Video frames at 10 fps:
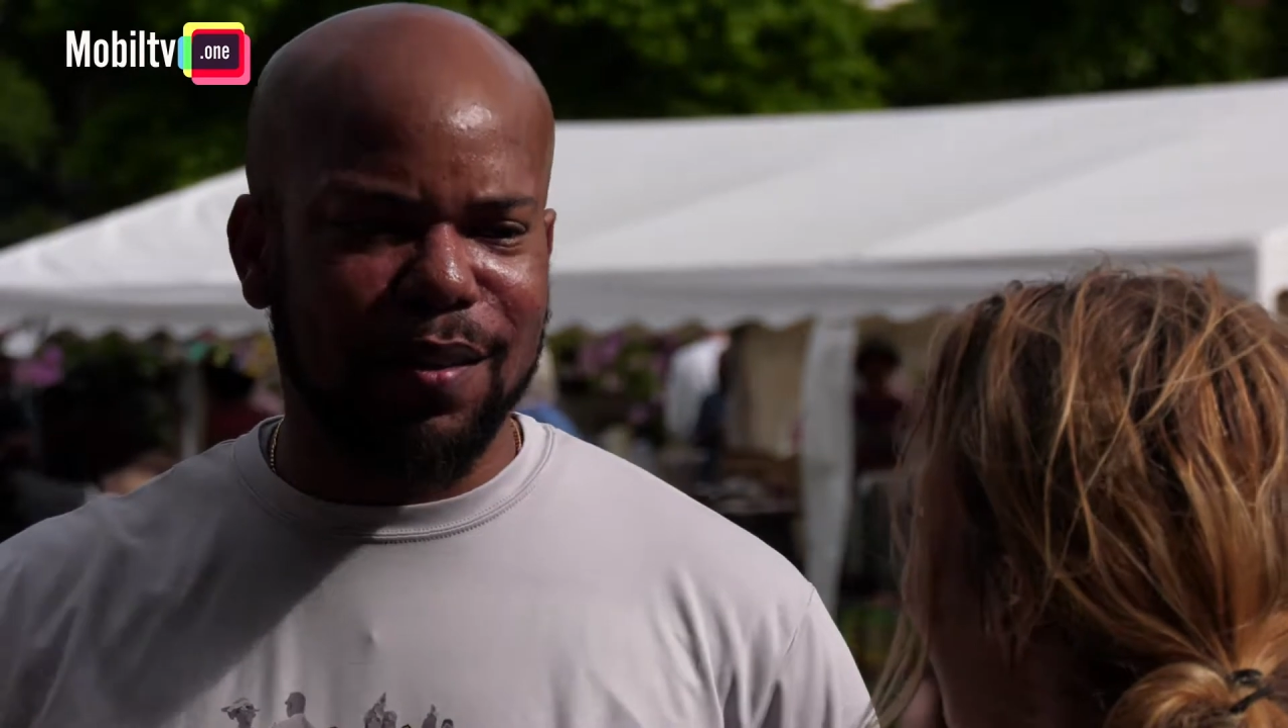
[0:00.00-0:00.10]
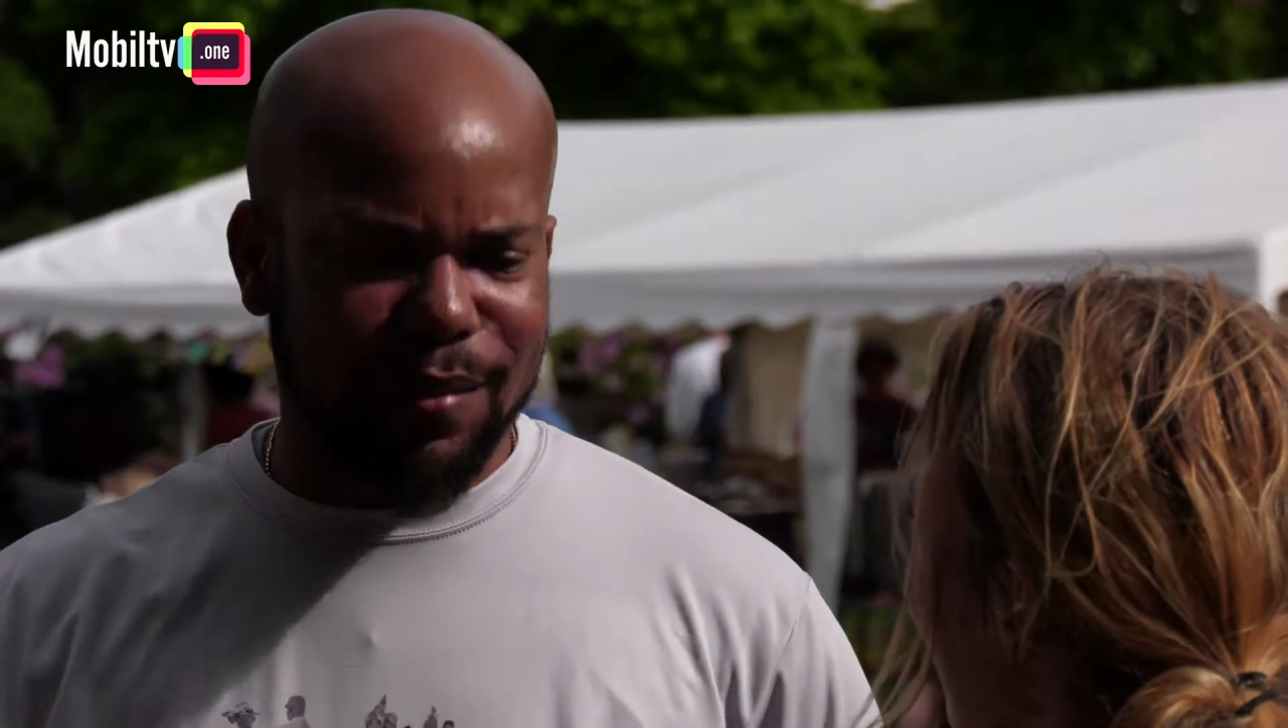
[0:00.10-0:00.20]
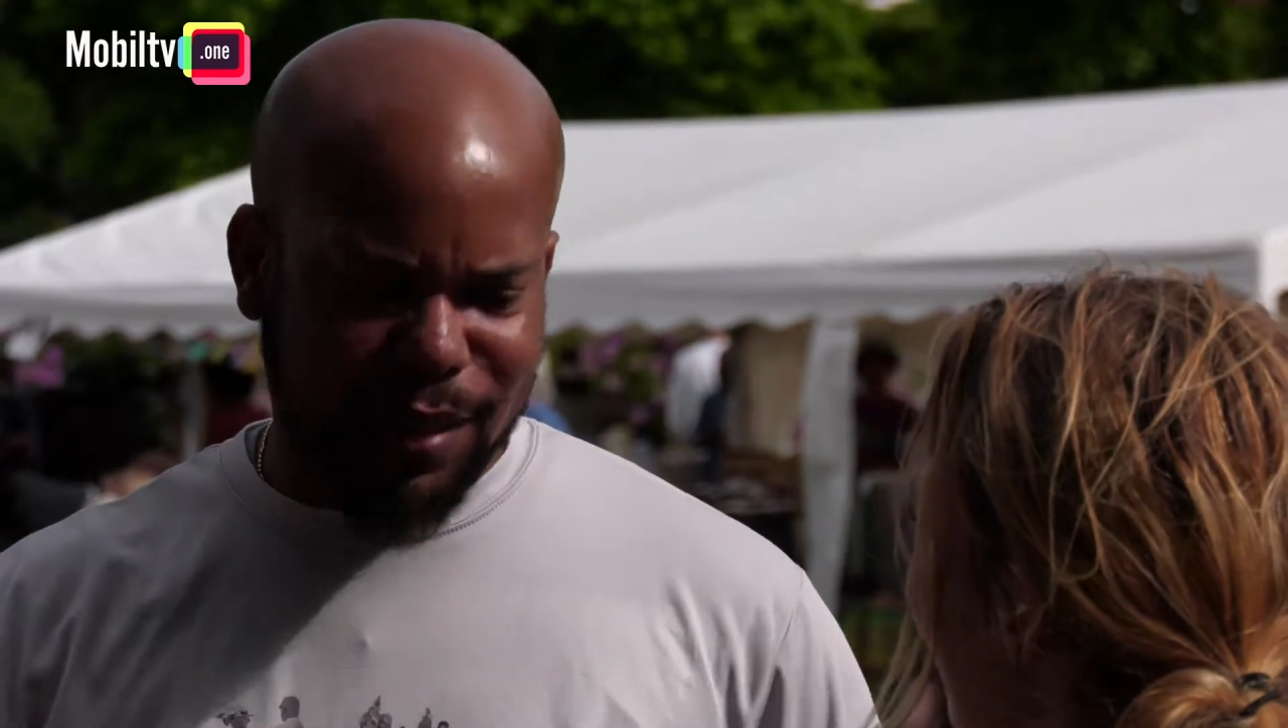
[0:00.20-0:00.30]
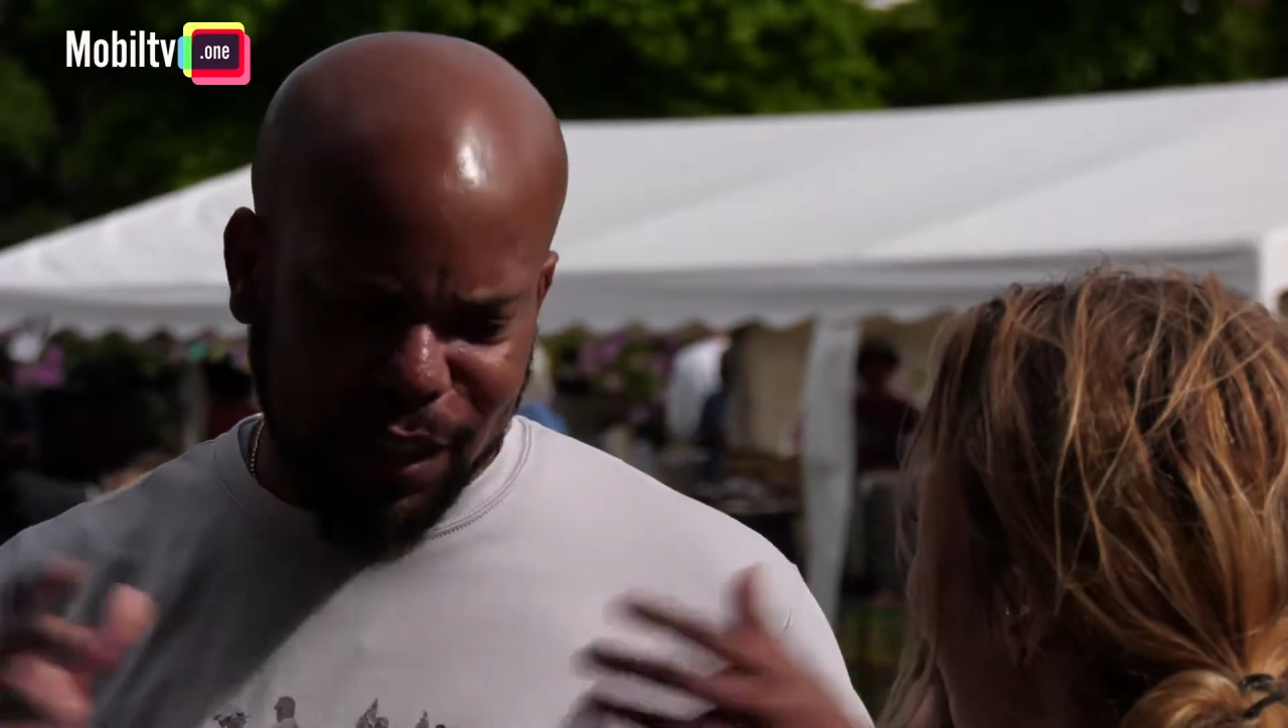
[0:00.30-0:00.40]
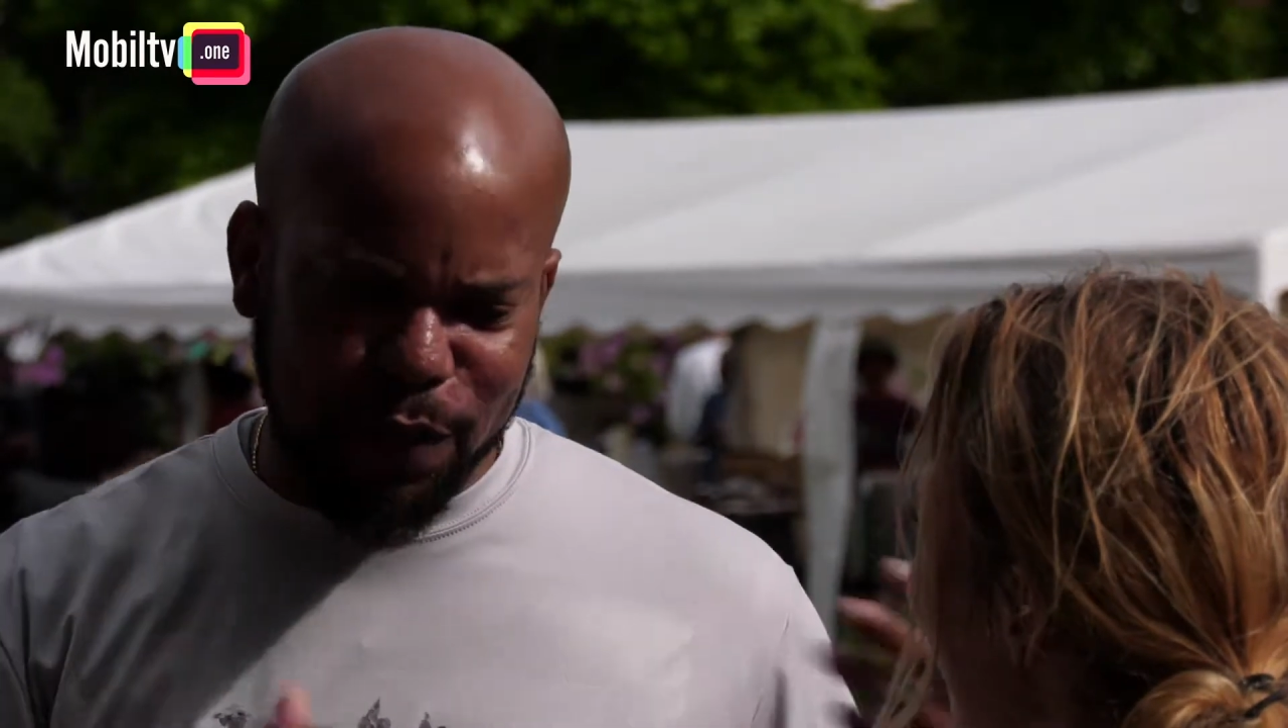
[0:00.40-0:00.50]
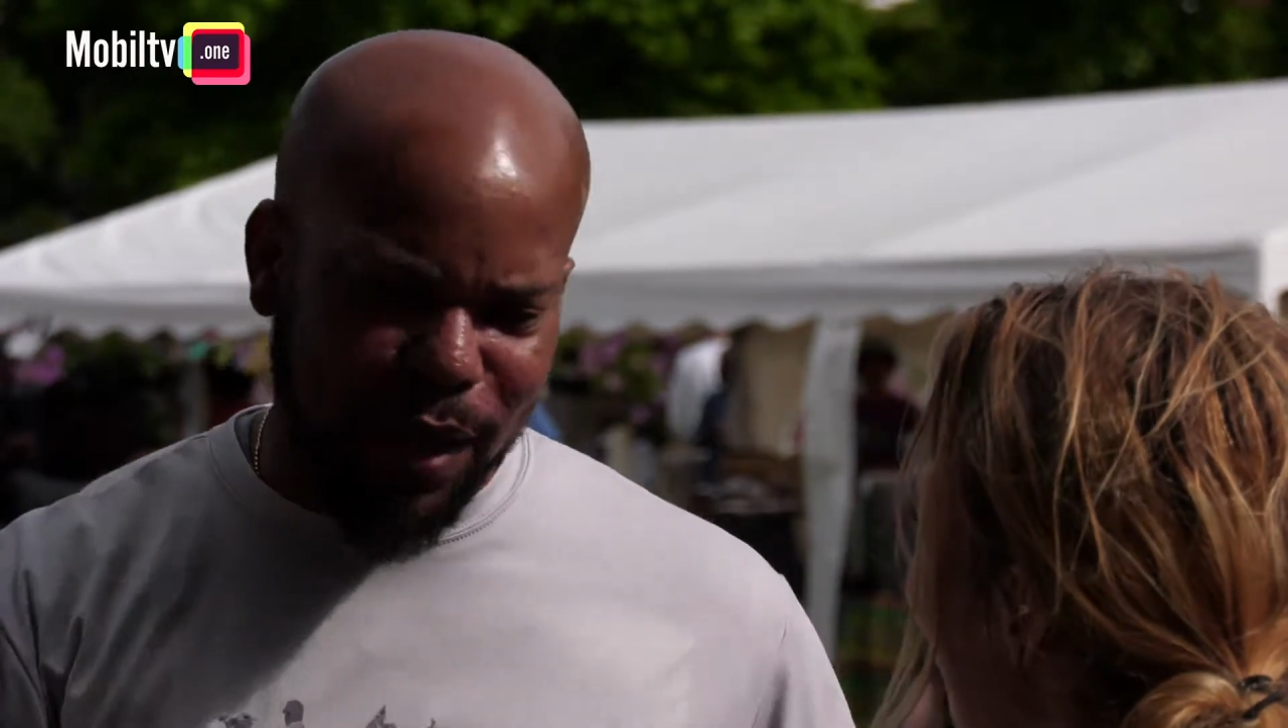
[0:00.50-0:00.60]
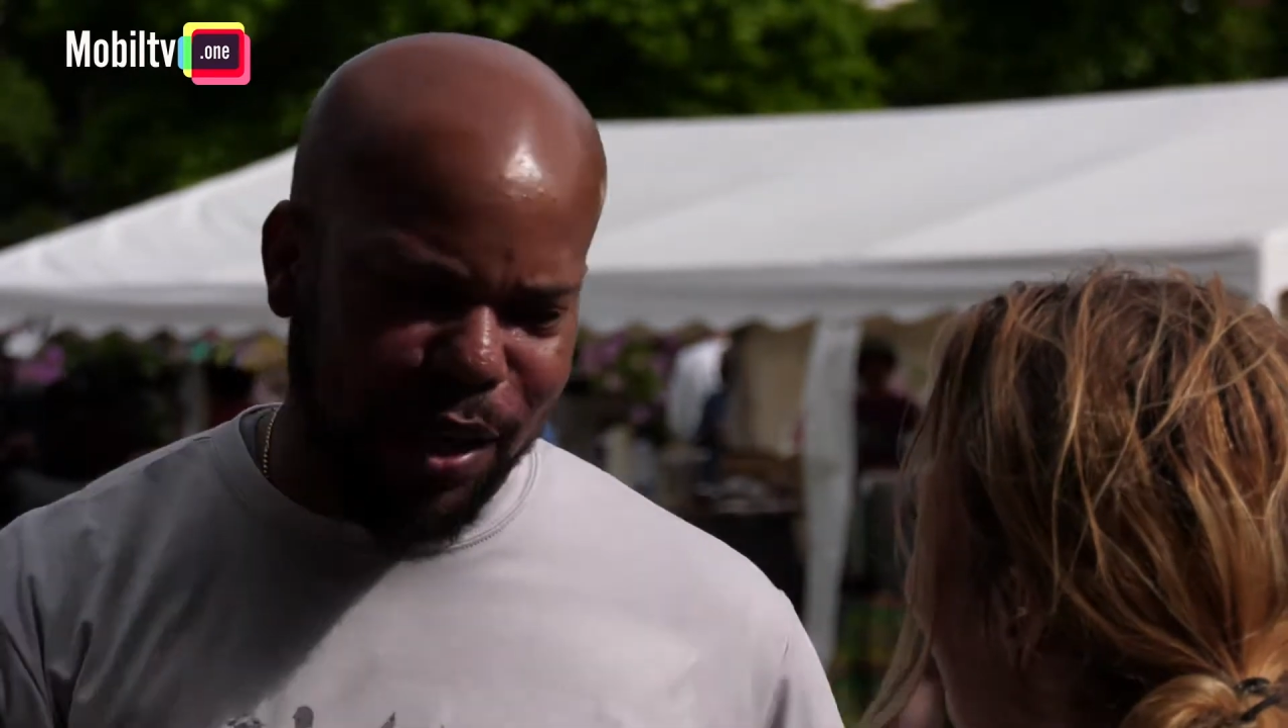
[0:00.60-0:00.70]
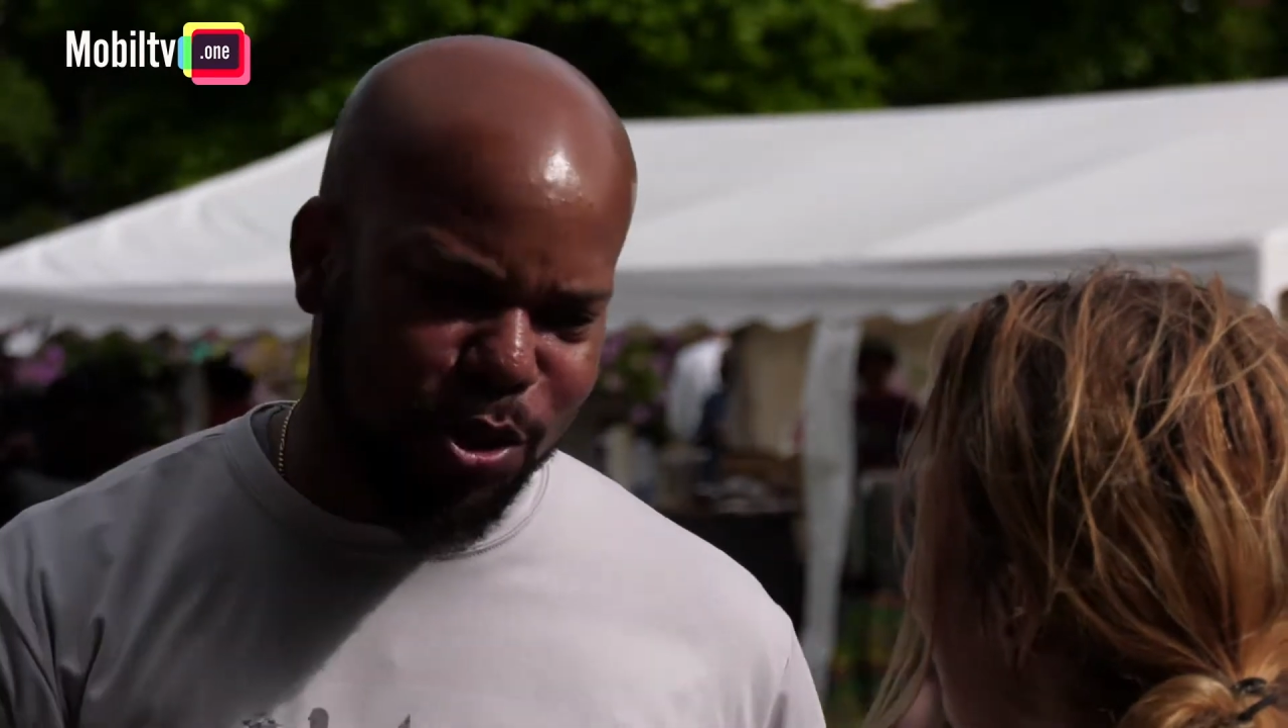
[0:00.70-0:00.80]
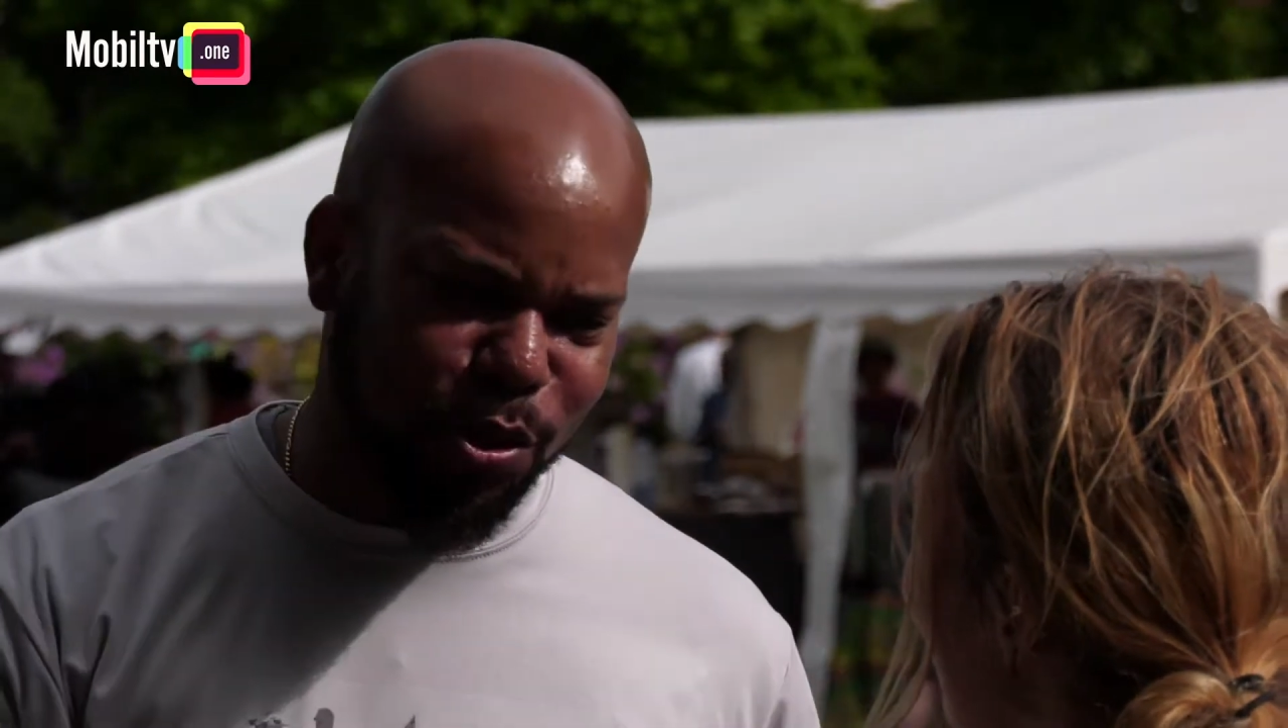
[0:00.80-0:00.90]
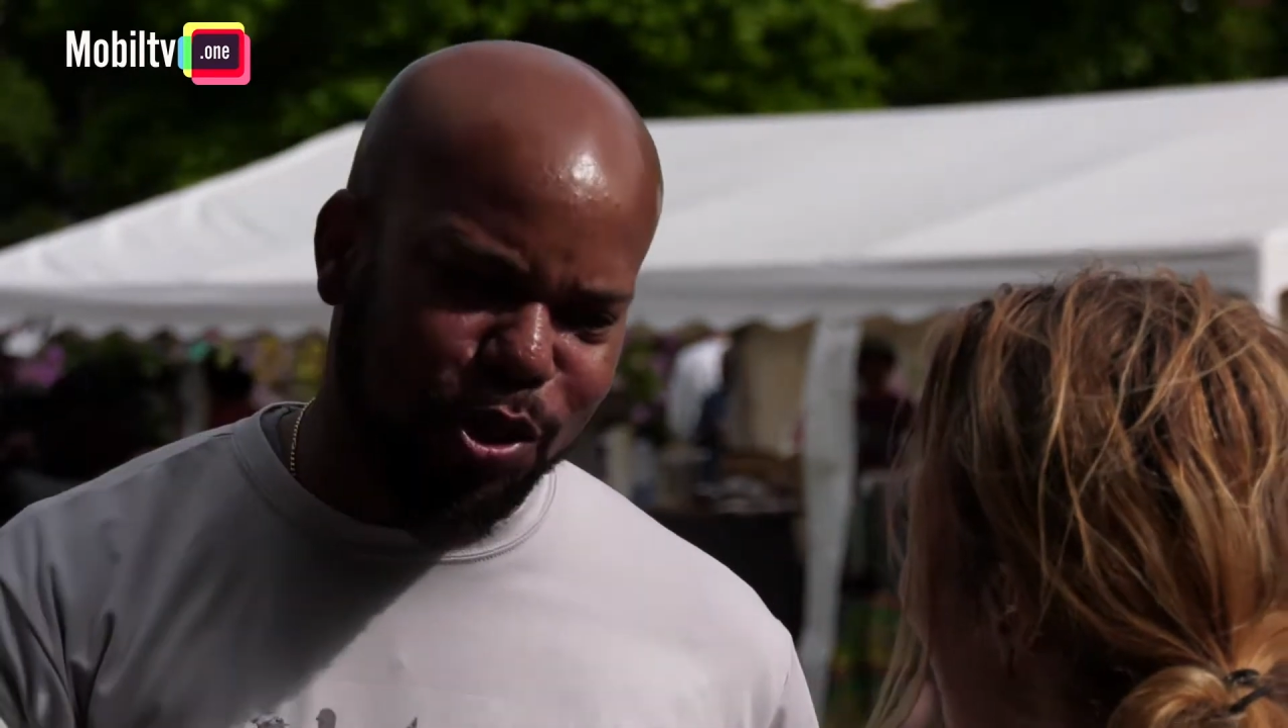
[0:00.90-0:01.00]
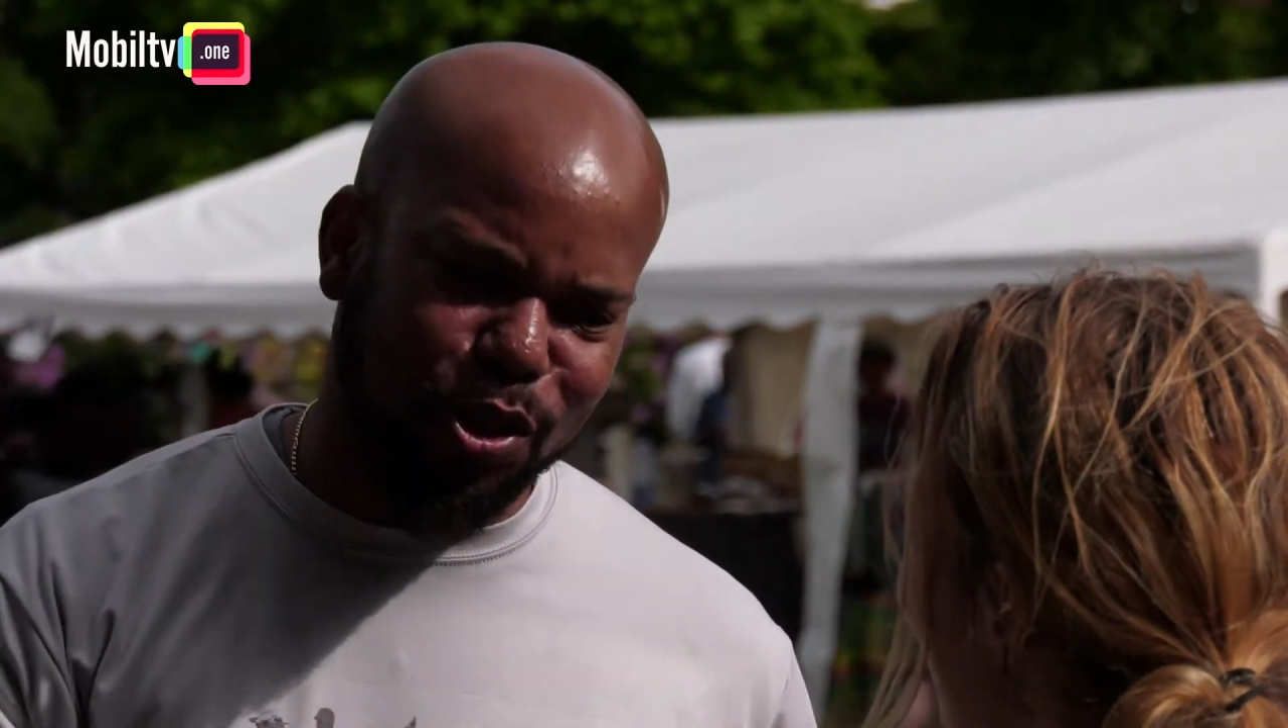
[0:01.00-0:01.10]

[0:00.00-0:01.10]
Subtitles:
slave masters